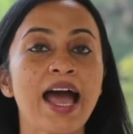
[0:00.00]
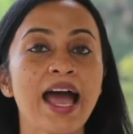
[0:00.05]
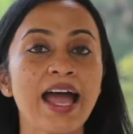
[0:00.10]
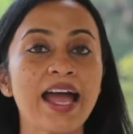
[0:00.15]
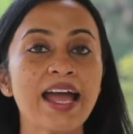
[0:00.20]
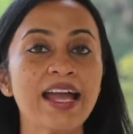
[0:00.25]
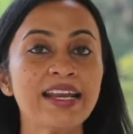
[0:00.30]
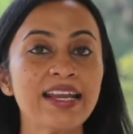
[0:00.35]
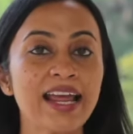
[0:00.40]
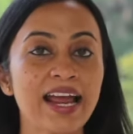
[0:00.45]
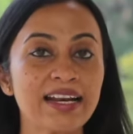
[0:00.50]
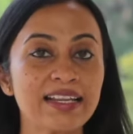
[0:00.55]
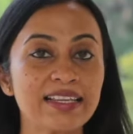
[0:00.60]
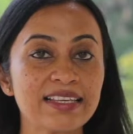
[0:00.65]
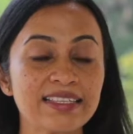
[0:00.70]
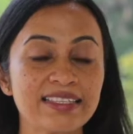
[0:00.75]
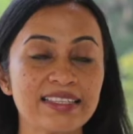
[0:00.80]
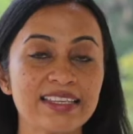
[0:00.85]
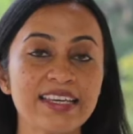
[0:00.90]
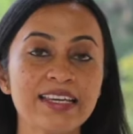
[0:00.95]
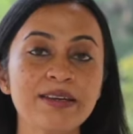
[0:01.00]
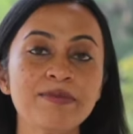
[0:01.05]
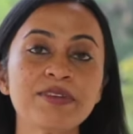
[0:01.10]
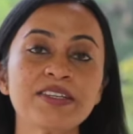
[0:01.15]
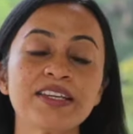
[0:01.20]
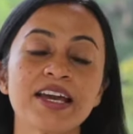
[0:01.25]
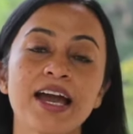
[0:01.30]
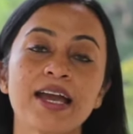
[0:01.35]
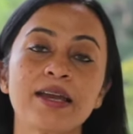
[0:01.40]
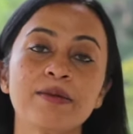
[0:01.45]
And at the
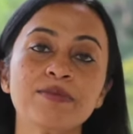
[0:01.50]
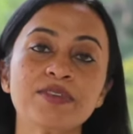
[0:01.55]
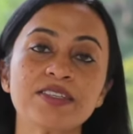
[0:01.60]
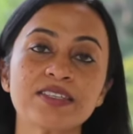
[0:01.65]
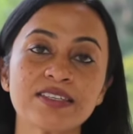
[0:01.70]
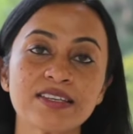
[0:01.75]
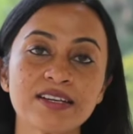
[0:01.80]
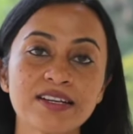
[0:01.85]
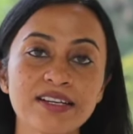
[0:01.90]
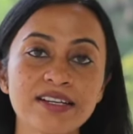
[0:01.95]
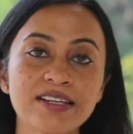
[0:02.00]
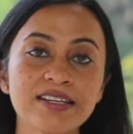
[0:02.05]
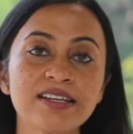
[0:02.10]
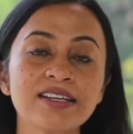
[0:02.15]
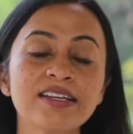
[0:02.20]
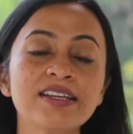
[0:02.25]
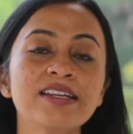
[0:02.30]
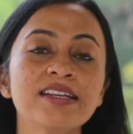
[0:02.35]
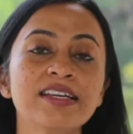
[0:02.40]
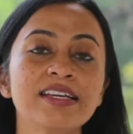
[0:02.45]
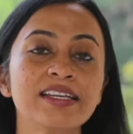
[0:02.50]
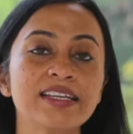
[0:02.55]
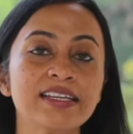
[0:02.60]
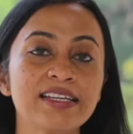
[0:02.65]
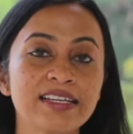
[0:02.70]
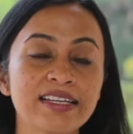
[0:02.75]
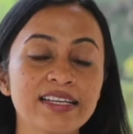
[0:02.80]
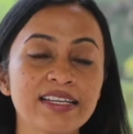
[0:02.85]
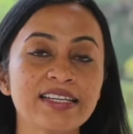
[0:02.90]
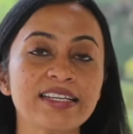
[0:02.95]
same time, certain
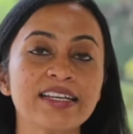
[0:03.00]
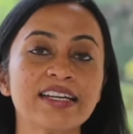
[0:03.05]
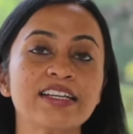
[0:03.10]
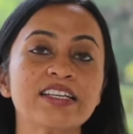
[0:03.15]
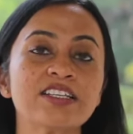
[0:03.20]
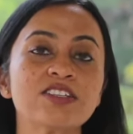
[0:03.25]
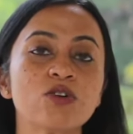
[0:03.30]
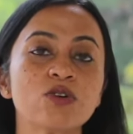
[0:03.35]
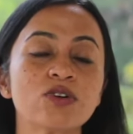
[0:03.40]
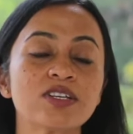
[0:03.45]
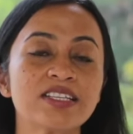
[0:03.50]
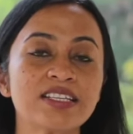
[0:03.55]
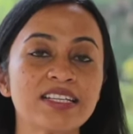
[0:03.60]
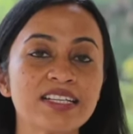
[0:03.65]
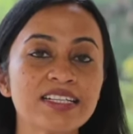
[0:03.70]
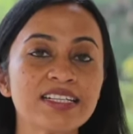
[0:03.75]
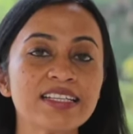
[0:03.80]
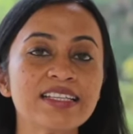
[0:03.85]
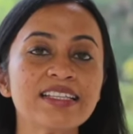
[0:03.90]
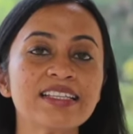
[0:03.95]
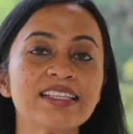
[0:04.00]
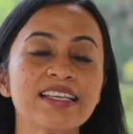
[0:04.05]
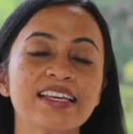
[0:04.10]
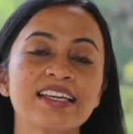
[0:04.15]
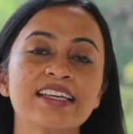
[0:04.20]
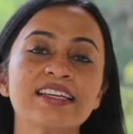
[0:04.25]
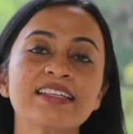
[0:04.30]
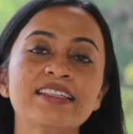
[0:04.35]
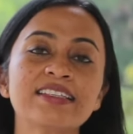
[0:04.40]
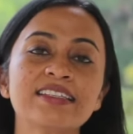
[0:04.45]
ingredients or certain
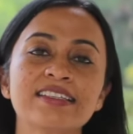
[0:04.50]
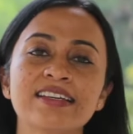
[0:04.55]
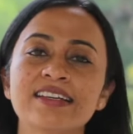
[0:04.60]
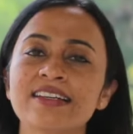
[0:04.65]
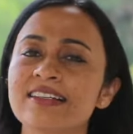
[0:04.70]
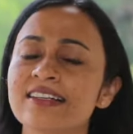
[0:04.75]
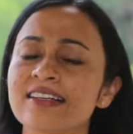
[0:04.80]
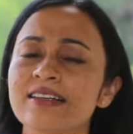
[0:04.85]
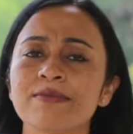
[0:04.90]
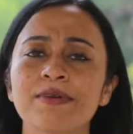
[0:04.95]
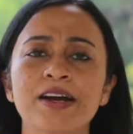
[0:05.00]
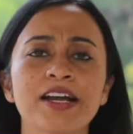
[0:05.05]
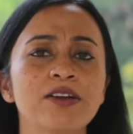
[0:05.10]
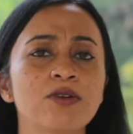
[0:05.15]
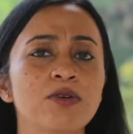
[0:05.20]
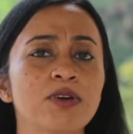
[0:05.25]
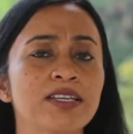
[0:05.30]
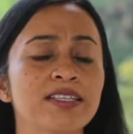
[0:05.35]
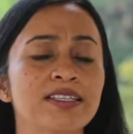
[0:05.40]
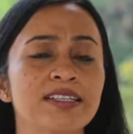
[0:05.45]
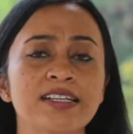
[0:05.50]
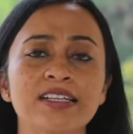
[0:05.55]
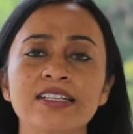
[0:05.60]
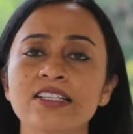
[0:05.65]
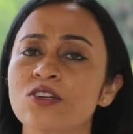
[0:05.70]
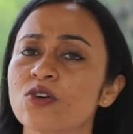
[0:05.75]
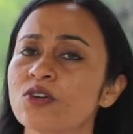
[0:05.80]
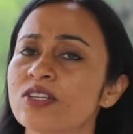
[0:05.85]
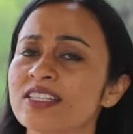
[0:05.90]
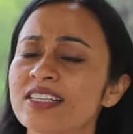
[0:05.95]
things, certain amino
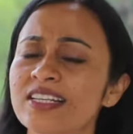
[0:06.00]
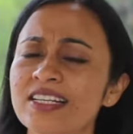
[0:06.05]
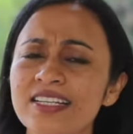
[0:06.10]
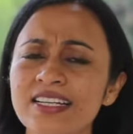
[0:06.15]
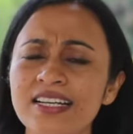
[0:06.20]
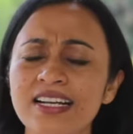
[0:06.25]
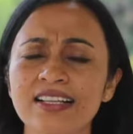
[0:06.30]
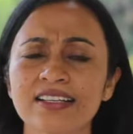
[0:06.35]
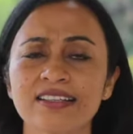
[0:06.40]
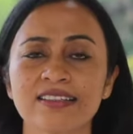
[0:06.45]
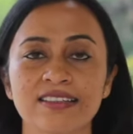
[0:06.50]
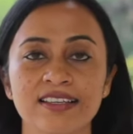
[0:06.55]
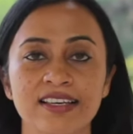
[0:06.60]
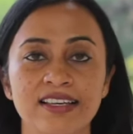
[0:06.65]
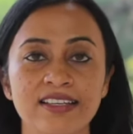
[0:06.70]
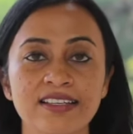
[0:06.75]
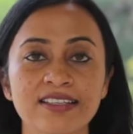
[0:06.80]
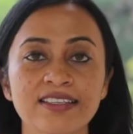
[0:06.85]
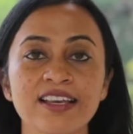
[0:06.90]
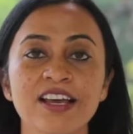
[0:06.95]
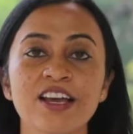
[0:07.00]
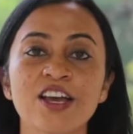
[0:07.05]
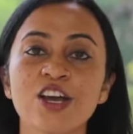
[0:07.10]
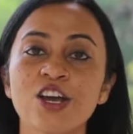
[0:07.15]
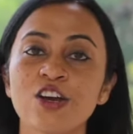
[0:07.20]
acids or certain other things